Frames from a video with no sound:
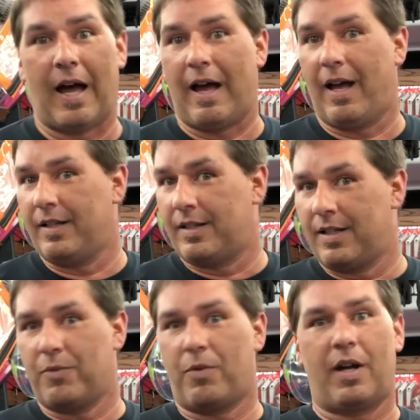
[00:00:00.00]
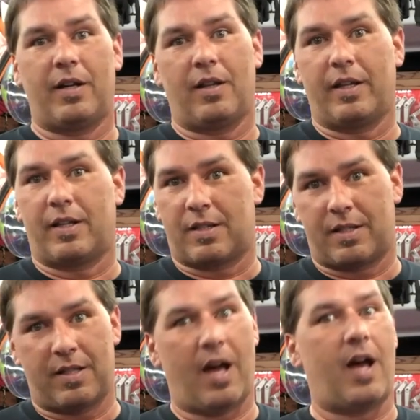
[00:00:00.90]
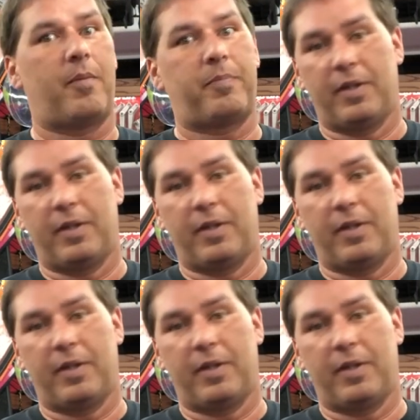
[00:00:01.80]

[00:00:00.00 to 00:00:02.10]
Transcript: I didn't want to like stop,